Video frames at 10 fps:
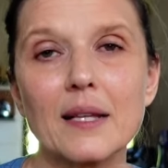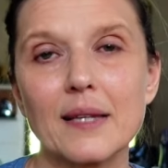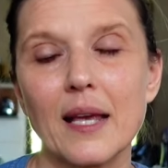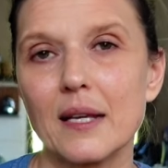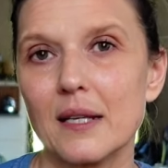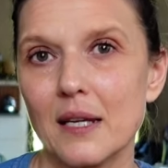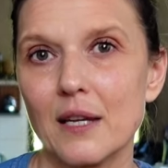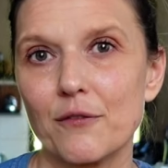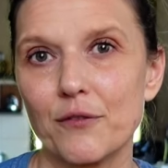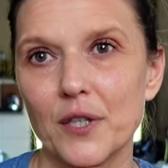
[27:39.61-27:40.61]
than
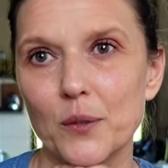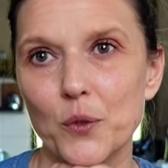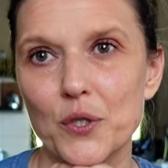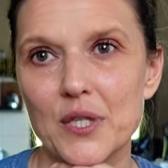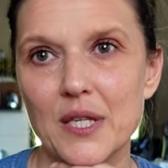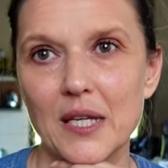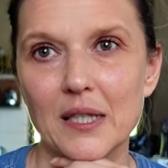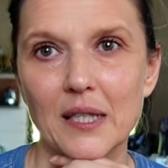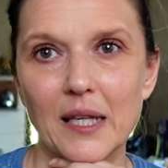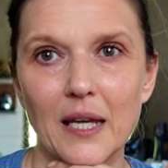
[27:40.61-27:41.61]
if it was
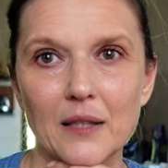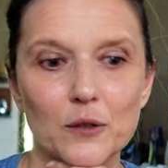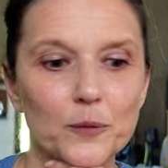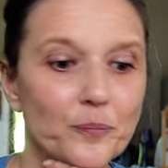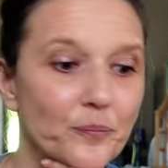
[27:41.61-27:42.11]
in the candle.